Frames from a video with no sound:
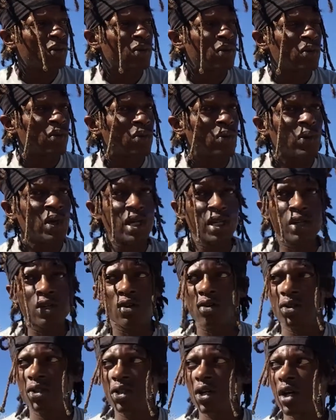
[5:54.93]
what
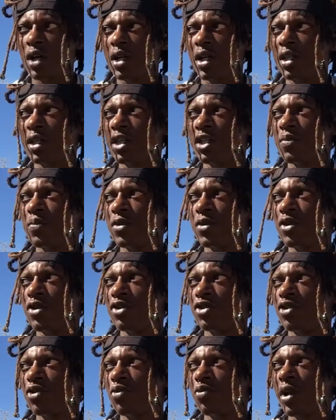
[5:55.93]
goes on in the
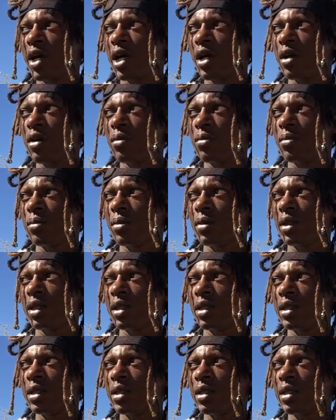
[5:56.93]
spiritual realm
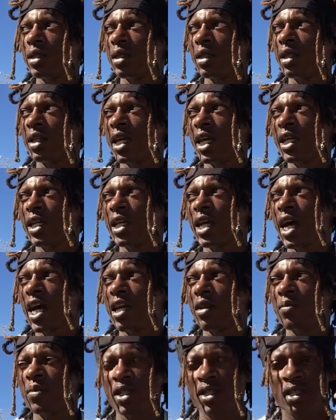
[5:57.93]

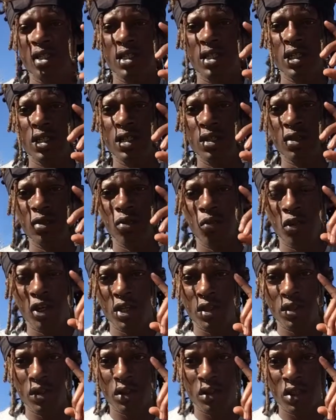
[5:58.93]
cannot be seen with
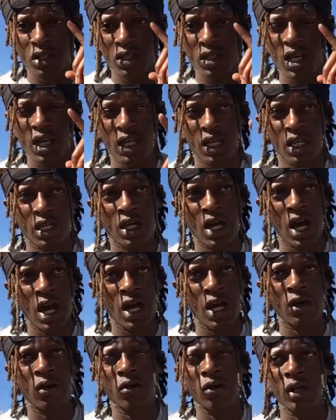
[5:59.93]
the naked eye,
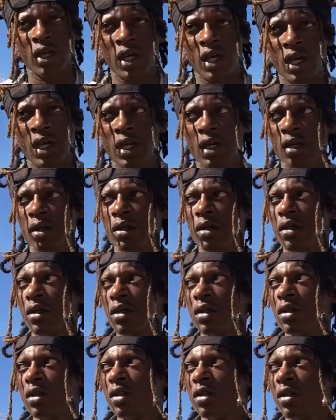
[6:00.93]
okay?
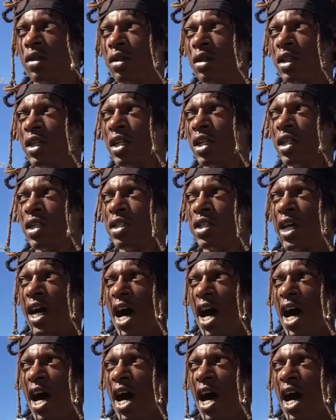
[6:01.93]
Things that